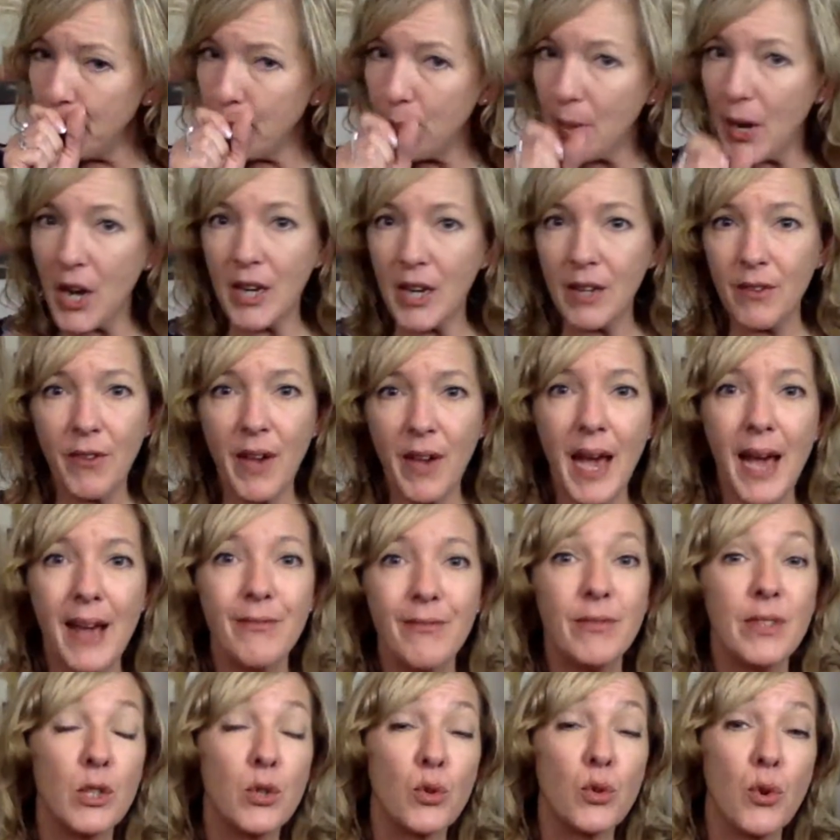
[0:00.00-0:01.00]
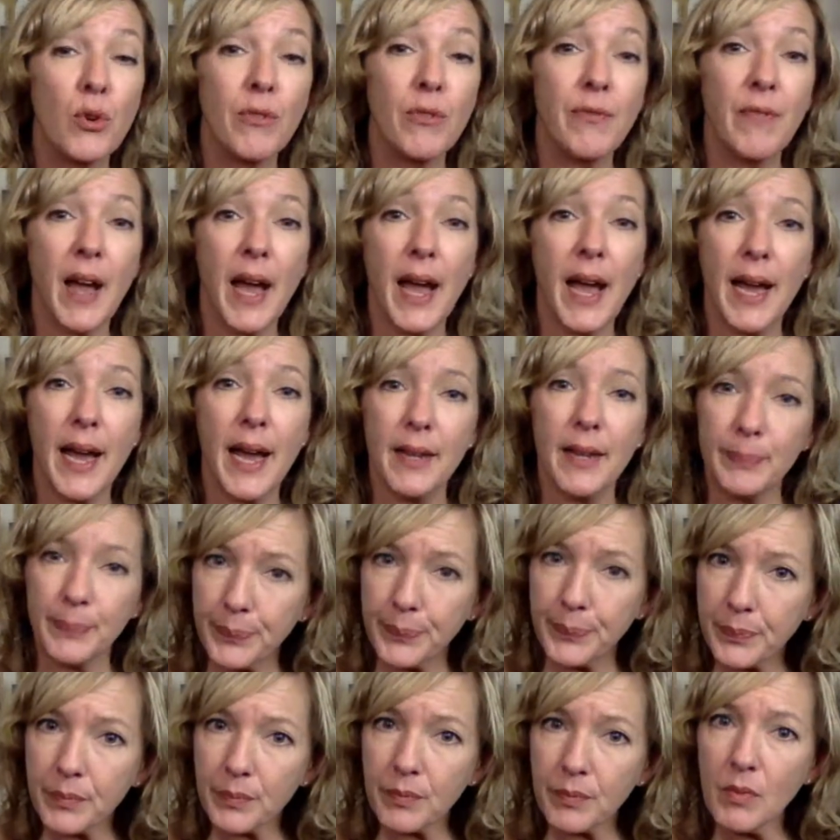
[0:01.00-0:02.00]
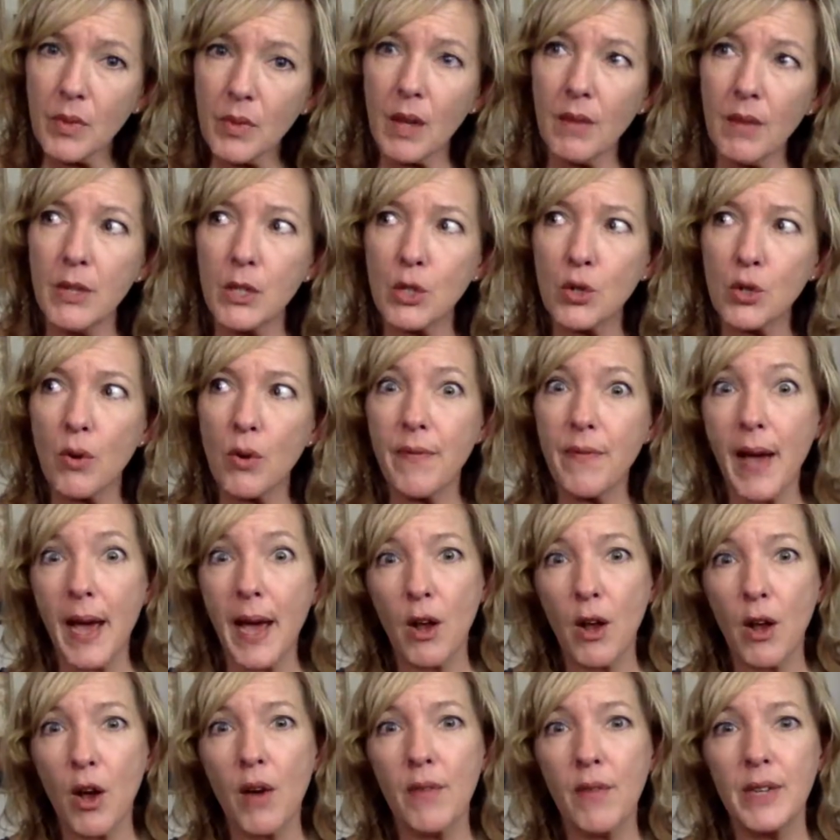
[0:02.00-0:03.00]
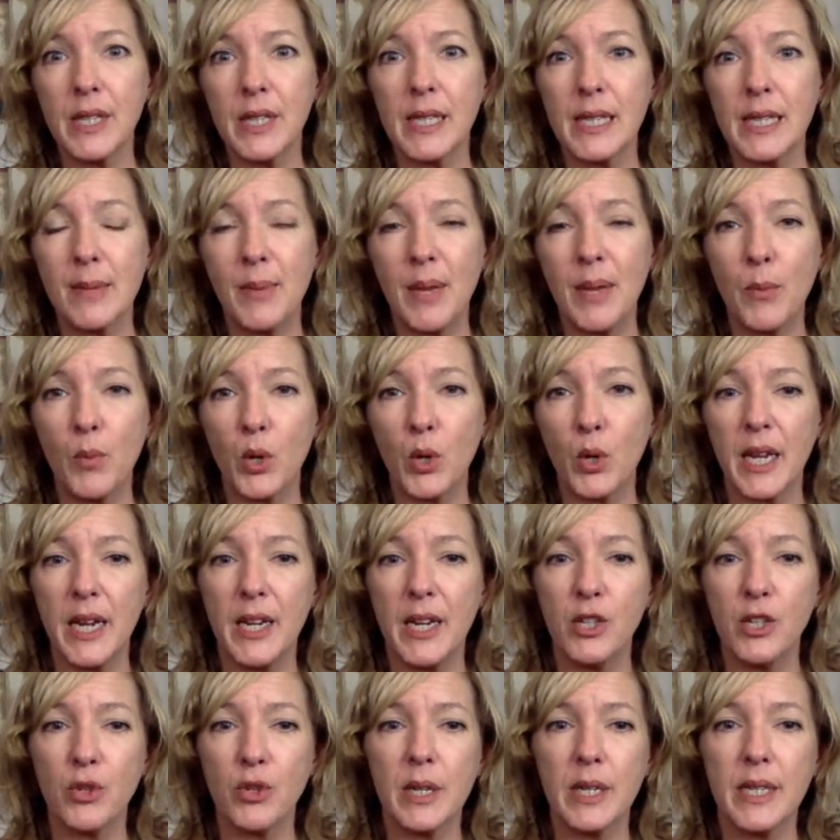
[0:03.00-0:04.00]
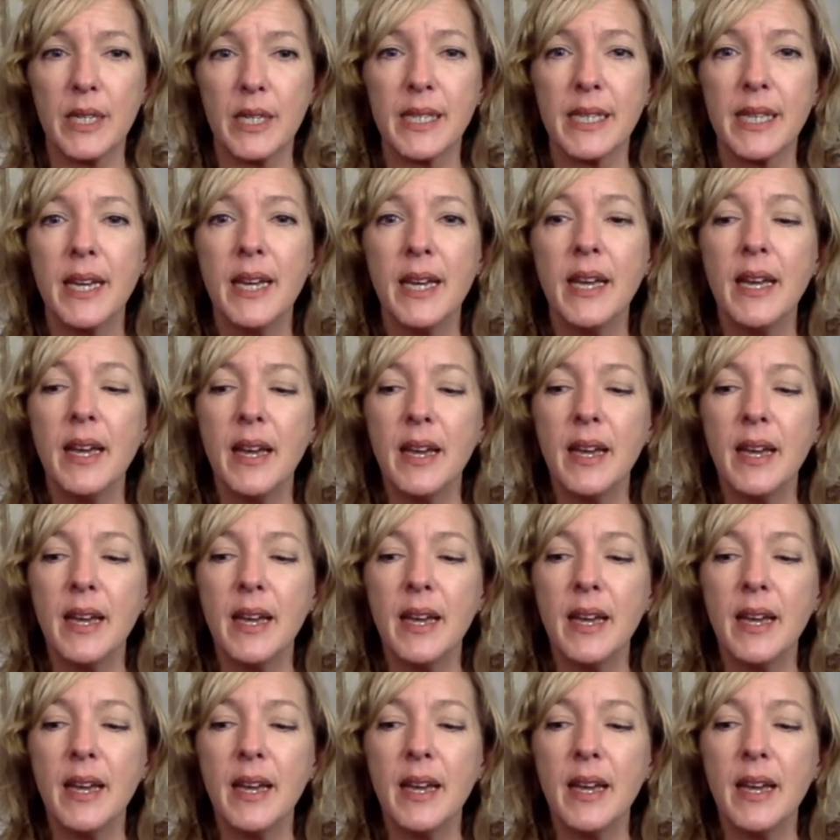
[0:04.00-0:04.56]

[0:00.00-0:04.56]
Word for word: body fat, visceral fat, visceral fat obviously being more dangerous.